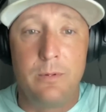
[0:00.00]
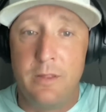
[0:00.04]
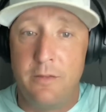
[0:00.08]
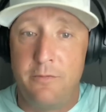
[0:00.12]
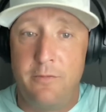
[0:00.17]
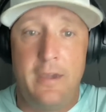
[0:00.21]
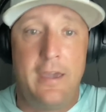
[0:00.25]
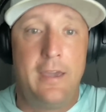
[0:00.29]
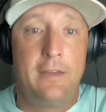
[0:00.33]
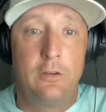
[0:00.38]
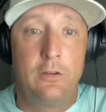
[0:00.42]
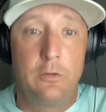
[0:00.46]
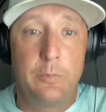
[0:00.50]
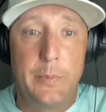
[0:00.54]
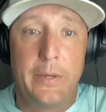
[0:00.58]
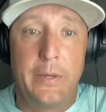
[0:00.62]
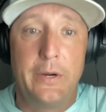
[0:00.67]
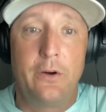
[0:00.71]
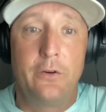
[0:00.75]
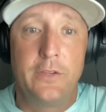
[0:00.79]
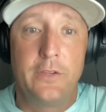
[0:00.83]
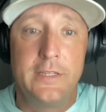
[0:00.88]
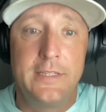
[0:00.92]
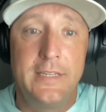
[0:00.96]
the fastest
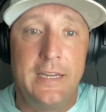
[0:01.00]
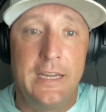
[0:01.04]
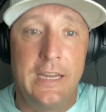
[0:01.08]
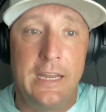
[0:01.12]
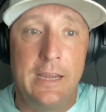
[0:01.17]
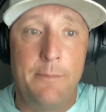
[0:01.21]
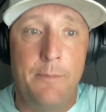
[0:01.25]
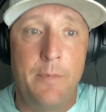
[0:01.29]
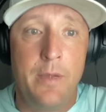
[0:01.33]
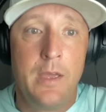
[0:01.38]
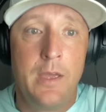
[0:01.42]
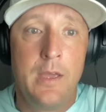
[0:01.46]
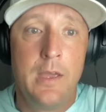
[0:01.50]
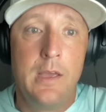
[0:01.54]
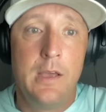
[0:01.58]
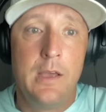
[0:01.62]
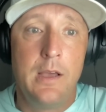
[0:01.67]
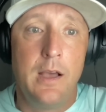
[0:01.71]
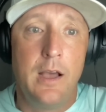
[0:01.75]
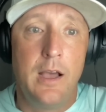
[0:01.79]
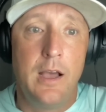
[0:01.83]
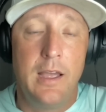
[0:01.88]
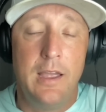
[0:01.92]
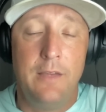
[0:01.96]
player on the team
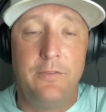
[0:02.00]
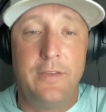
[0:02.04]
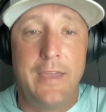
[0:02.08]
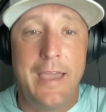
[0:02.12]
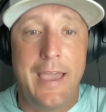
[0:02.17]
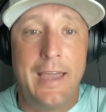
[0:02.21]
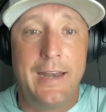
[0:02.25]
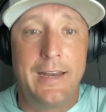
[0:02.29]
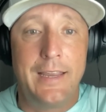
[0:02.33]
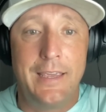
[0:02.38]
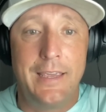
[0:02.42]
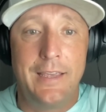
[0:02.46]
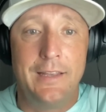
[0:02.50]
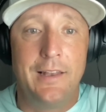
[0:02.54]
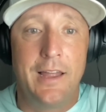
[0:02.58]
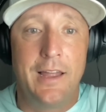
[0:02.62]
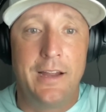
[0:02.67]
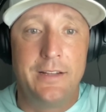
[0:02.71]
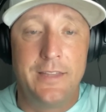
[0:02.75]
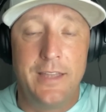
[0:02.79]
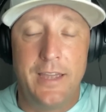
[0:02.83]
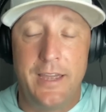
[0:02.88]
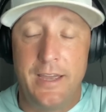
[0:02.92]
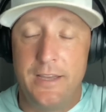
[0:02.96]
if you add a kid
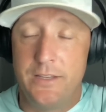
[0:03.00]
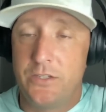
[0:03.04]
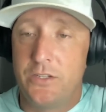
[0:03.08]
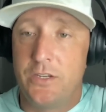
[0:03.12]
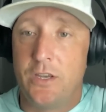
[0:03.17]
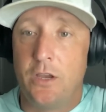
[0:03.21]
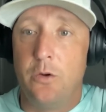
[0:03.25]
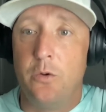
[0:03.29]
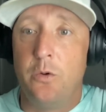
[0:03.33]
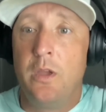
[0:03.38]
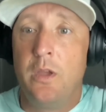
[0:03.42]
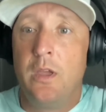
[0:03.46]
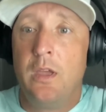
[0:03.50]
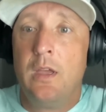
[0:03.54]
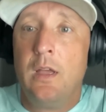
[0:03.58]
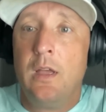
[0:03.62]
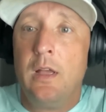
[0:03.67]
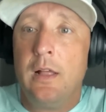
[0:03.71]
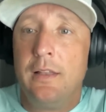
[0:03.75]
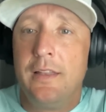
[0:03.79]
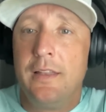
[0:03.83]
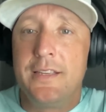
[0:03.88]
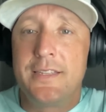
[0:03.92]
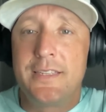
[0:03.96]
like that. So
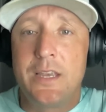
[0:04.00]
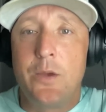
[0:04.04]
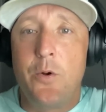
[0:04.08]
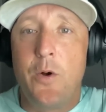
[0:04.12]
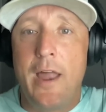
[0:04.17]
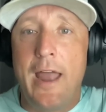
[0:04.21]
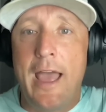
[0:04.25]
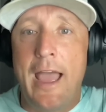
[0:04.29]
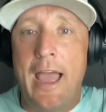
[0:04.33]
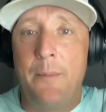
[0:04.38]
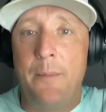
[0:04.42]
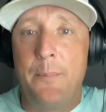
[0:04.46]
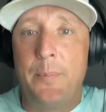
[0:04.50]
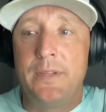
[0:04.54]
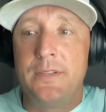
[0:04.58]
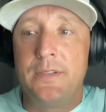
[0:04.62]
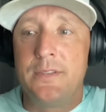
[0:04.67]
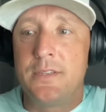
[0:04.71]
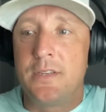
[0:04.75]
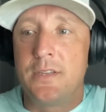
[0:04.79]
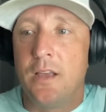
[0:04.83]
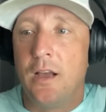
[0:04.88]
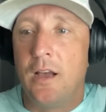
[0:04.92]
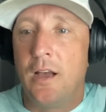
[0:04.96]
let's see what
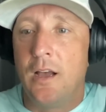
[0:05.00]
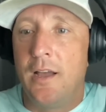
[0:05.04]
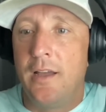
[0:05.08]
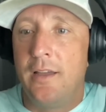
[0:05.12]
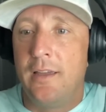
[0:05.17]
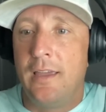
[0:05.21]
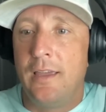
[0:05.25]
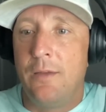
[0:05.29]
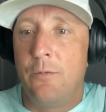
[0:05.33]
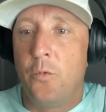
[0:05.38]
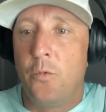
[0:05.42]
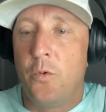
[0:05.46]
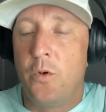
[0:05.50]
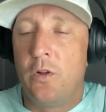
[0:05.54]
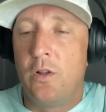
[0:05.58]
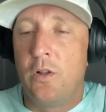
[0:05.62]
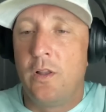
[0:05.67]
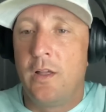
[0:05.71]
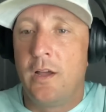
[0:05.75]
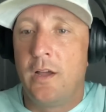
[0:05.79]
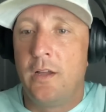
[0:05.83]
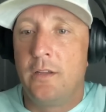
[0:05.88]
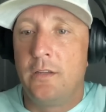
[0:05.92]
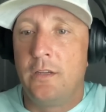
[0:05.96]
happens, and we'll
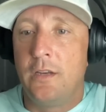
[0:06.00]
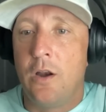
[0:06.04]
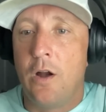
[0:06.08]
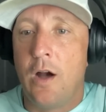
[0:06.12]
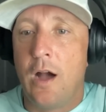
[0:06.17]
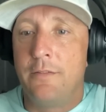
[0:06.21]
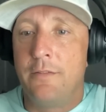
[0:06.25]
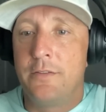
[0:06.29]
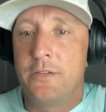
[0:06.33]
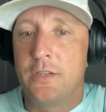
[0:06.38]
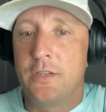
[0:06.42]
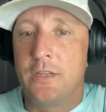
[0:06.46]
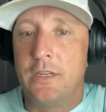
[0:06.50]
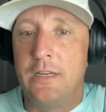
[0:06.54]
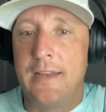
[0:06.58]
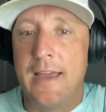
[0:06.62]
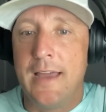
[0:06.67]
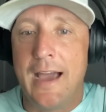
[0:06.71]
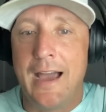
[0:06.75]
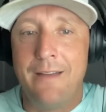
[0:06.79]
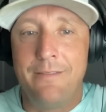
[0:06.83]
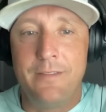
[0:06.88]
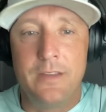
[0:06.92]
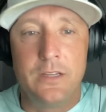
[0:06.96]
obviously
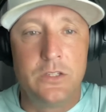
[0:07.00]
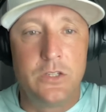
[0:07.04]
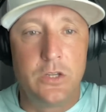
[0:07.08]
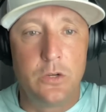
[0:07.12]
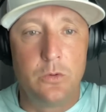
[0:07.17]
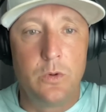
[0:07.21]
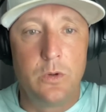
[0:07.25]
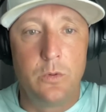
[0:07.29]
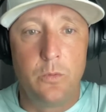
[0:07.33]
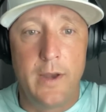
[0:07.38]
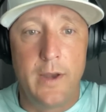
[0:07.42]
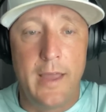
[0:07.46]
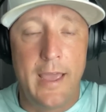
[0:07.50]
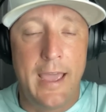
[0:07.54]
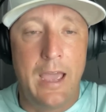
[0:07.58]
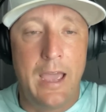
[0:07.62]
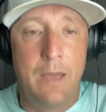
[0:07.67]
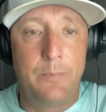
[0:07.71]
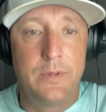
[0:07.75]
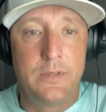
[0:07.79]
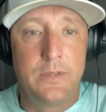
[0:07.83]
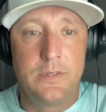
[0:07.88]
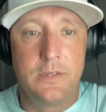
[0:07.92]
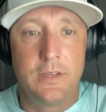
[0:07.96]
dive into it when it
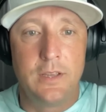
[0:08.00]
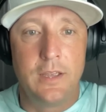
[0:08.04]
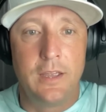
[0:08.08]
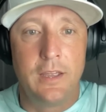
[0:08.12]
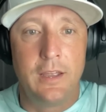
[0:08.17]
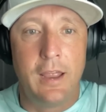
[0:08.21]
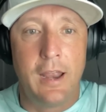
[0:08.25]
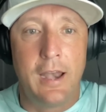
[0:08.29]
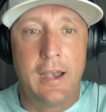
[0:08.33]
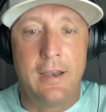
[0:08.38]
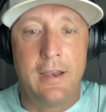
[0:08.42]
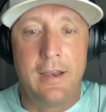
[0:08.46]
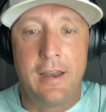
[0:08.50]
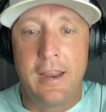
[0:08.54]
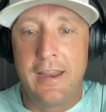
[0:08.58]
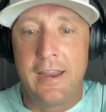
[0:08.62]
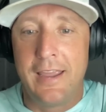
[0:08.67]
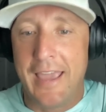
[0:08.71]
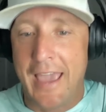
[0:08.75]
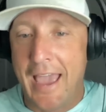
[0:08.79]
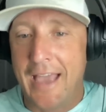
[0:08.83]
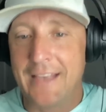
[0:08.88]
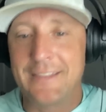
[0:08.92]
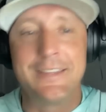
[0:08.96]
happens and
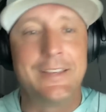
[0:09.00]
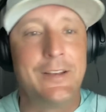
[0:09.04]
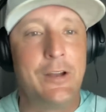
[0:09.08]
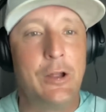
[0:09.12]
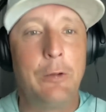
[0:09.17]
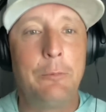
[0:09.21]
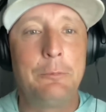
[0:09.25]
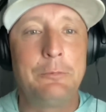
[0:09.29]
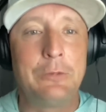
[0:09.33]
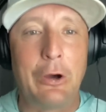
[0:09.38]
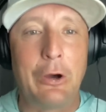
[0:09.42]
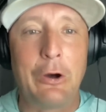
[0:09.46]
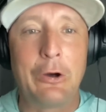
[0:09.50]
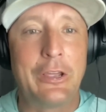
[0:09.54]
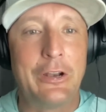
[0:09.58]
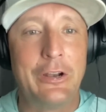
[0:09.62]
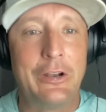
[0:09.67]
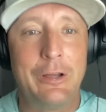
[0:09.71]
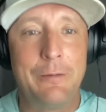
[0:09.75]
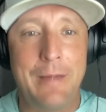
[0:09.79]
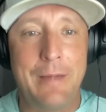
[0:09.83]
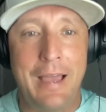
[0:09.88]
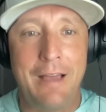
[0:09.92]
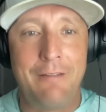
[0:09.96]
gas it up, talk it
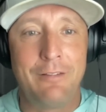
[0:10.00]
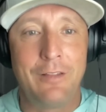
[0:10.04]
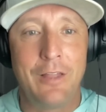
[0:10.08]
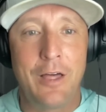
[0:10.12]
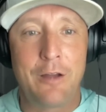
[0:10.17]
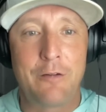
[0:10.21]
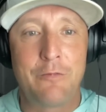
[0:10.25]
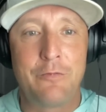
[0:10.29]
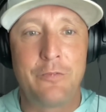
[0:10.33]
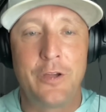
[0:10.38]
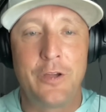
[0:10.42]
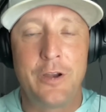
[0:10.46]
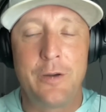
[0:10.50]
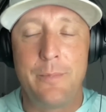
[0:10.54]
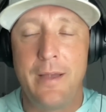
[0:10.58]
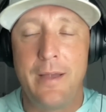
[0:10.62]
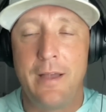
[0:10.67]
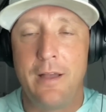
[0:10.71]
up, have a lot of fun